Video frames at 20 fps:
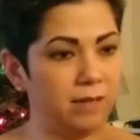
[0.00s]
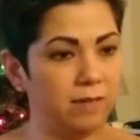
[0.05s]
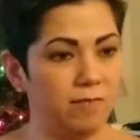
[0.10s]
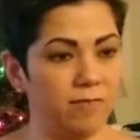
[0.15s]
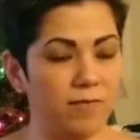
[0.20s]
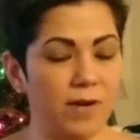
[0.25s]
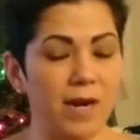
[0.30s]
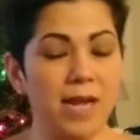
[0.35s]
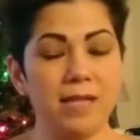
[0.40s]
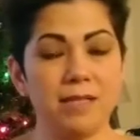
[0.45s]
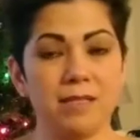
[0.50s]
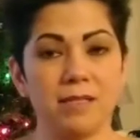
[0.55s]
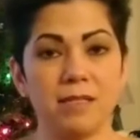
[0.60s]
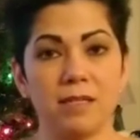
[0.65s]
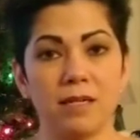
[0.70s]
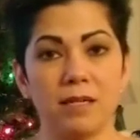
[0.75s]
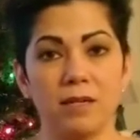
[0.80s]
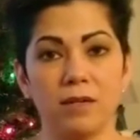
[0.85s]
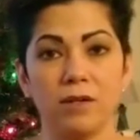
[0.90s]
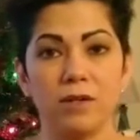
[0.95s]
and friends
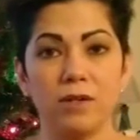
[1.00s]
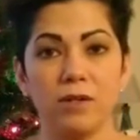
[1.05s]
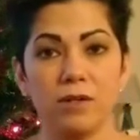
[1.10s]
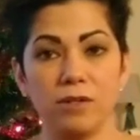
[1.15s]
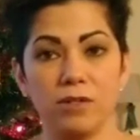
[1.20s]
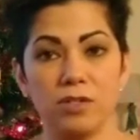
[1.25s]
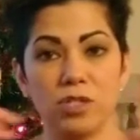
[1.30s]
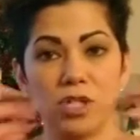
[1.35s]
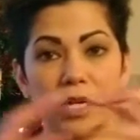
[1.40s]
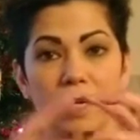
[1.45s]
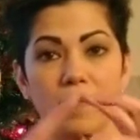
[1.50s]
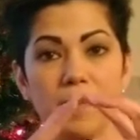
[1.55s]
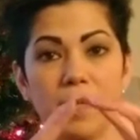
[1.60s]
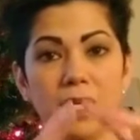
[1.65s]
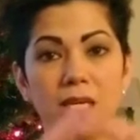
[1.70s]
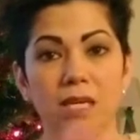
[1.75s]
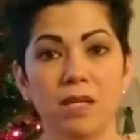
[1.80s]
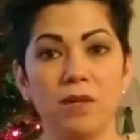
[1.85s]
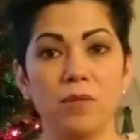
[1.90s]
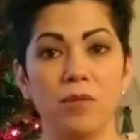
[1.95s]
that are
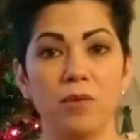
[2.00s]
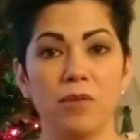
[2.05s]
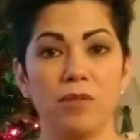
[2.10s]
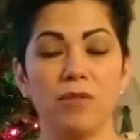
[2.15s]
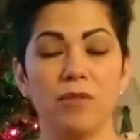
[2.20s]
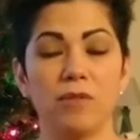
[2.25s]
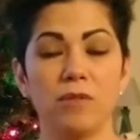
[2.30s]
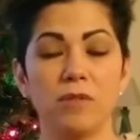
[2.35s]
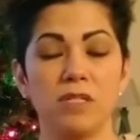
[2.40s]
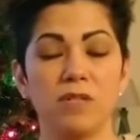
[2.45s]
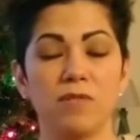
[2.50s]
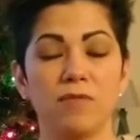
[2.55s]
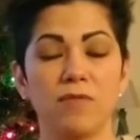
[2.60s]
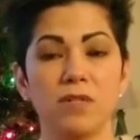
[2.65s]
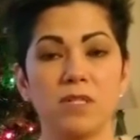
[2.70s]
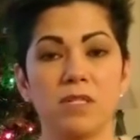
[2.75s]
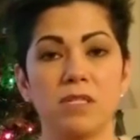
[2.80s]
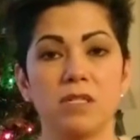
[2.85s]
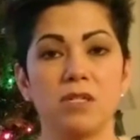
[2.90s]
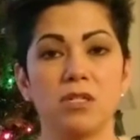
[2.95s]
chiming in with
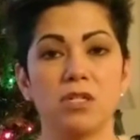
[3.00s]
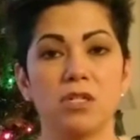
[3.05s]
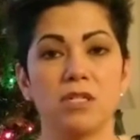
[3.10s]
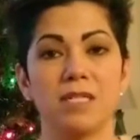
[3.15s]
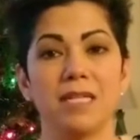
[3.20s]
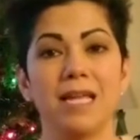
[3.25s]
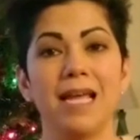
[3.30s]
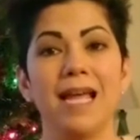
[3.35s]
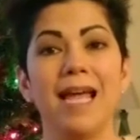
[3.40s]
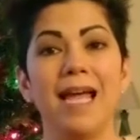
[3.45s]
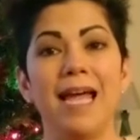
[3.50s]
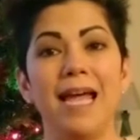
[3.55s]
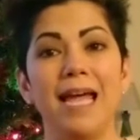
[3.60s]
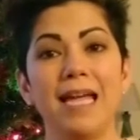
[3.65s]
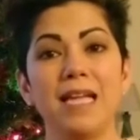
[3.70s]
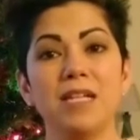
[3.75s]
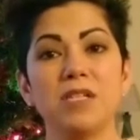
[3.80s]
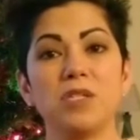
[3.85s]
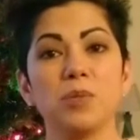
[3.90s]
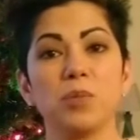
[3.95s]
different decisions.
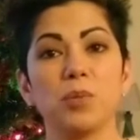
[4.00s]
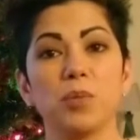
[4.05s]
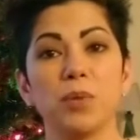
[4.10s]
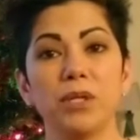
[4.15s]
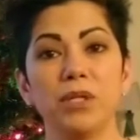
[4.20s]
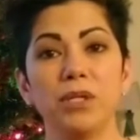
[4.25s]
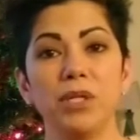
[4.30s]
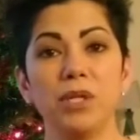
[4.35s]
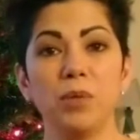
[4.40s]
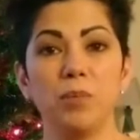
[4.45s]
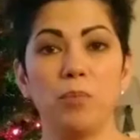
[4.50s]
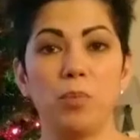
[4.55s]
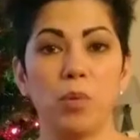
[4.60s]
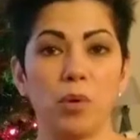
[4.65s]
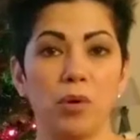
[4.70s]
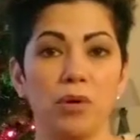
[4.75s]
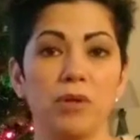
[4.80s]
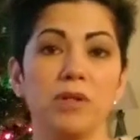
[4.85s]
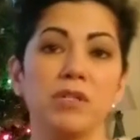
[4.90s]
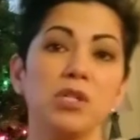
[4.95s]
It's really
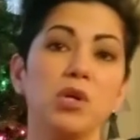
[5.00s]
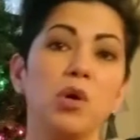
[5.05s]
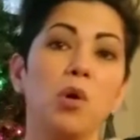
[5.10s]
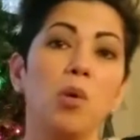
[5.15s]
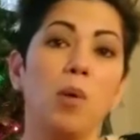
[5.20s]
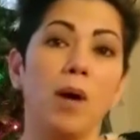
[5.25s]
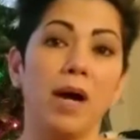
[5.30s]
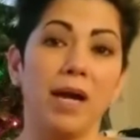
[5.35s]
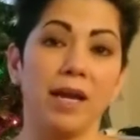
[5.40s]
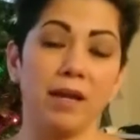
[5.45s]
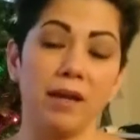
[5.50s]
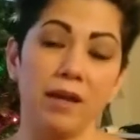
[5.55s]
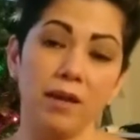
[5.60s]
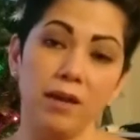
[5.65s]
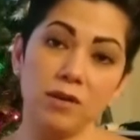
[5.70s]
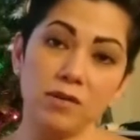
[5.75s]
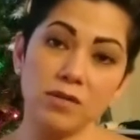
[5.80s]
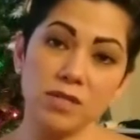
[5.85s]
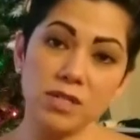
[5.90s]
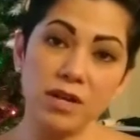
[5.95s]
important to
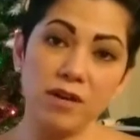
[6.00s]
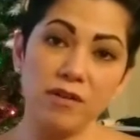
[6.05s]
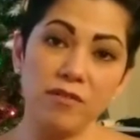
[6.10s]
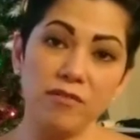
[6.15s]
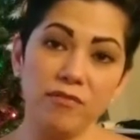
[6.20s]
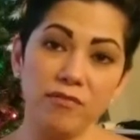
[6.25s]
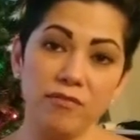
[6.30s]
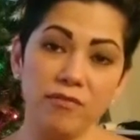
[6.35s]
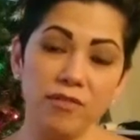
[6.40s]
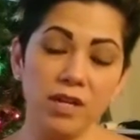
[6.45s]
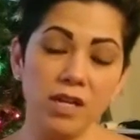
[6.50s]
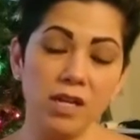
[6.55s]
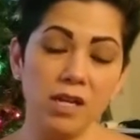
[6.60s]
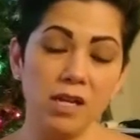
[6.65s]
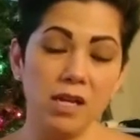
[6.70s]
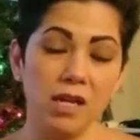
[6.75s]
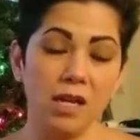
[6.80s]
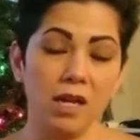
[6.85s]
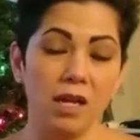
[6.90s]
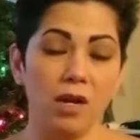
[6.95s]
quiet yourself,
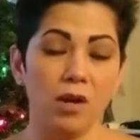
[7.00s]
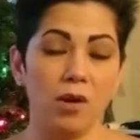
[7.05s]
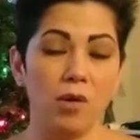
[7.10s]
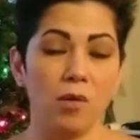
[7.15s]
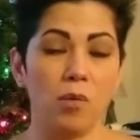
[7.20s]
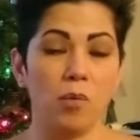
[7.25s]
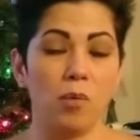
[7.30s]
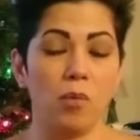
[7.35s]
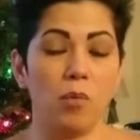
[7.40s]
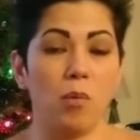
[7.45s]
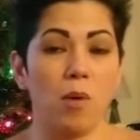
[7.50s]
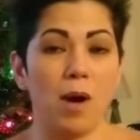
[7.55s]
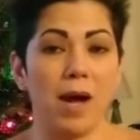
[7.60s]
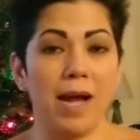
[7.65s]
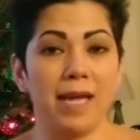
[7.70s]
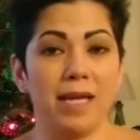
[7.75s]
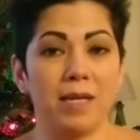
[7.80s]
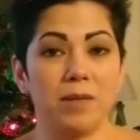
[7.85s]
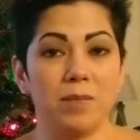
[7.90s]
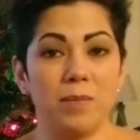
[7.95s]

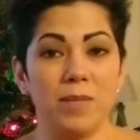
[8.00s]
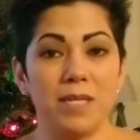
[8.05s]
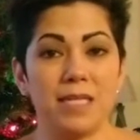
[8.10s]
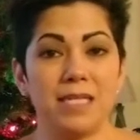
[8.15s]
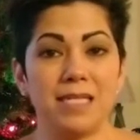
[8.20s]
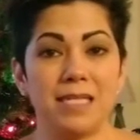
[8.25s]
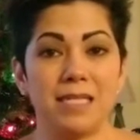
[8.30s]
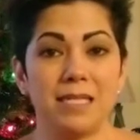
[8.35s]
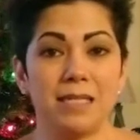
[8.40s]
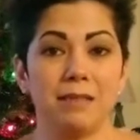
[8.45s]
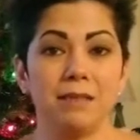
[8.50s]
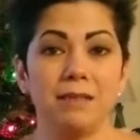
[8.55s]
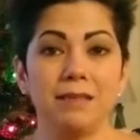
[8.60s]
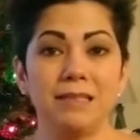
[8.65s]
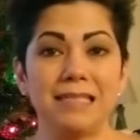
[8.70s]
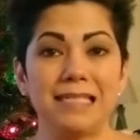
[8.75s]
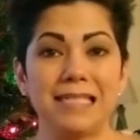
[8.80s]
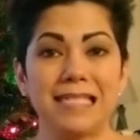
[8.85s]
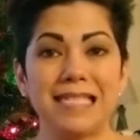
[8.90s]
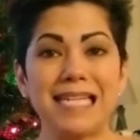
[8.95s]
quiet, be still,
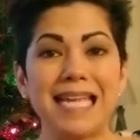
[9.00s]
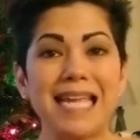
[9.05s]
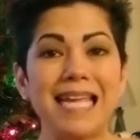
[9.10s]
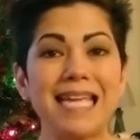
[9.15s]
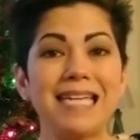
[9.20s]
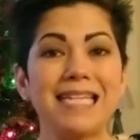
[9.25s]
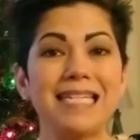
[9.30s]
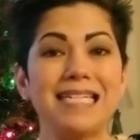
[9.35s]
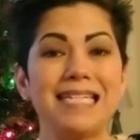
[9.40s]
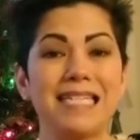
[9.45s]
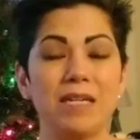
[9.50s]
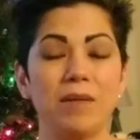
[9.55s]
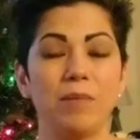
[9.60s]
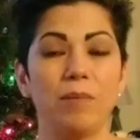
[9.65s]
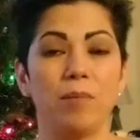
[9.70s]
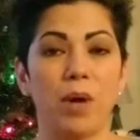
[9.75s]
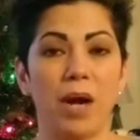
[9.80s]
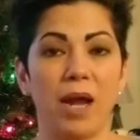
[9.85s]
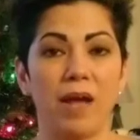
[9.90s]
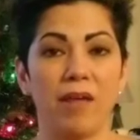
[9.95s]
take a
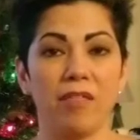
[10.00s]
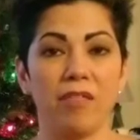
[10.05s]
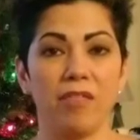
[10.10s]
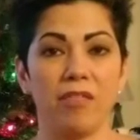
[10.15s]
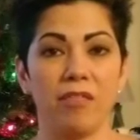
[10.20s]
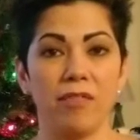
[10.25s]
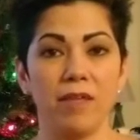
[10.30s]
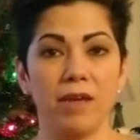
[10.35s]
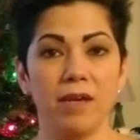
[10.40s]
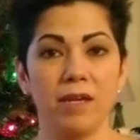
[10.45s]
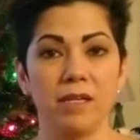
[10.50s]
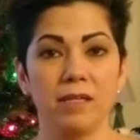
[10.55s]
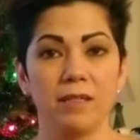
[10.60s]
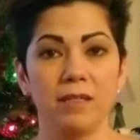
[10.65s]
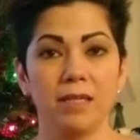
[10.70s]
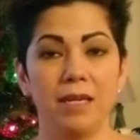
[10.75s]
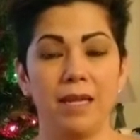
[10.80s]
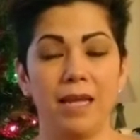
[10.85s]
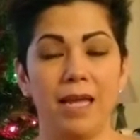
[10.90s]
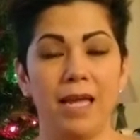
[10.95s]
deep breath,
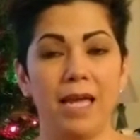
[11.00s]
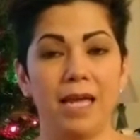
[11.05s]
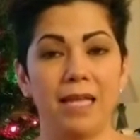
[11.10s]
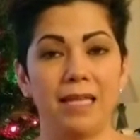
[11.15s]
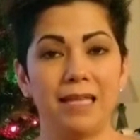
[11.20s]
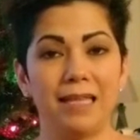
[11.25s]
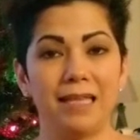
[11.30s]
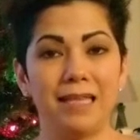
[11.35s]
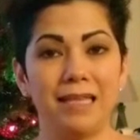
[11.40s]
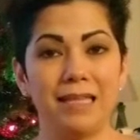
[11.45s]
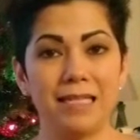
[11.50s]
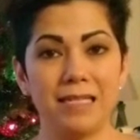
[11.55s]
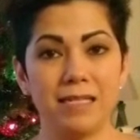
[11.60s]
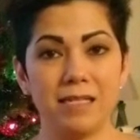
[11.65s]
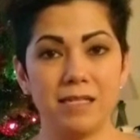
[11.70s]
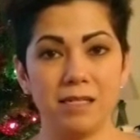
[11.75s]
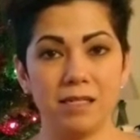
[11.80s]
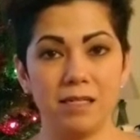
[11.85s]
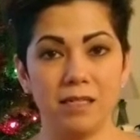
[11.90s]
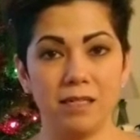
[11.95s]
and
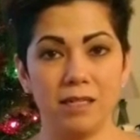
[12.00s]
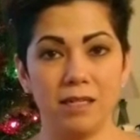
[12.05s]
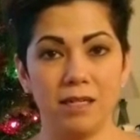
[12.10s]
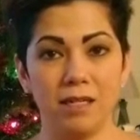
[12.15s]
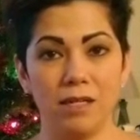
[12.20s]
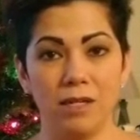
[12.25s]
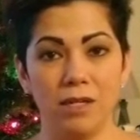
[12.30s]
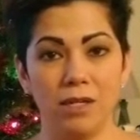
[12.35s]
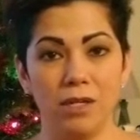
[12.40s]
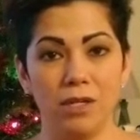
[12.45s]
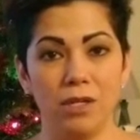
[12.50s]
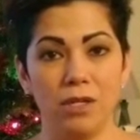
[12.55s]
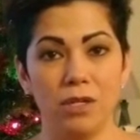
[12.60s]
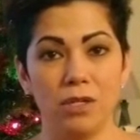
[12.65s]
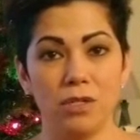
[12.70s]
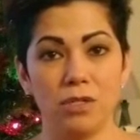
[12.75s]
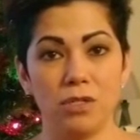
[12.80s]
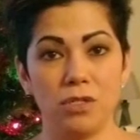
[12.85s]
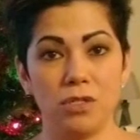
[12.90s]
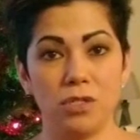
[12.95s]
listen
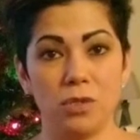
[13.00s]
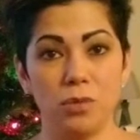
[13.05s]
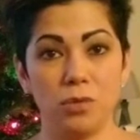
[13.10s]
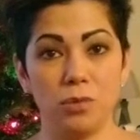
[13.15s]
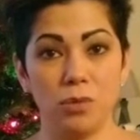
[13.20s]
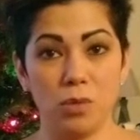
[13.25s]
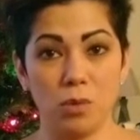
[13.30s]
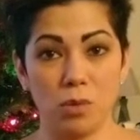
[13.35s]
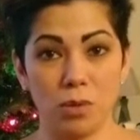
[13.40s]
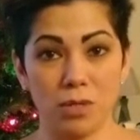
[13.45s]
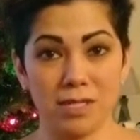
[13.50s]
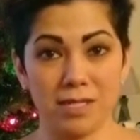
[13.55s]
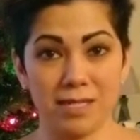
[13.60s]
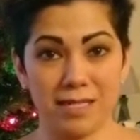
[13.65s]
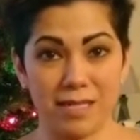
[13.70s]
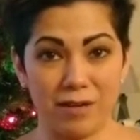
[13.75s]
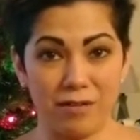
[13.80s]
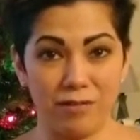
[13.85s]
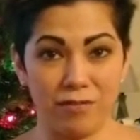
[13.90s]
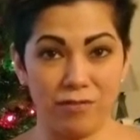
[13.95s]
to
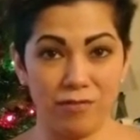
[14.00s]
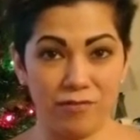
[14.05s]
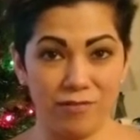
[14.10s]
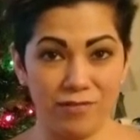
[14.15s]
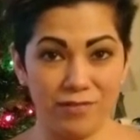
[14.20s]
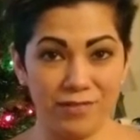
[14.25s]
yourself.